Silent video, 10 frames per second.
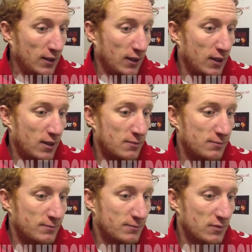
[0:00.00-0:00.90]

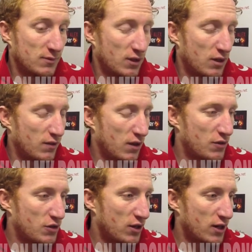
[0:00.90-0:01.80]
you know, very
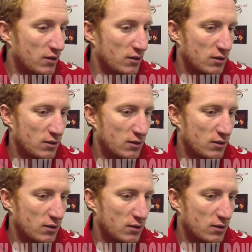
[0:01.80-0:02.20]
frustrating and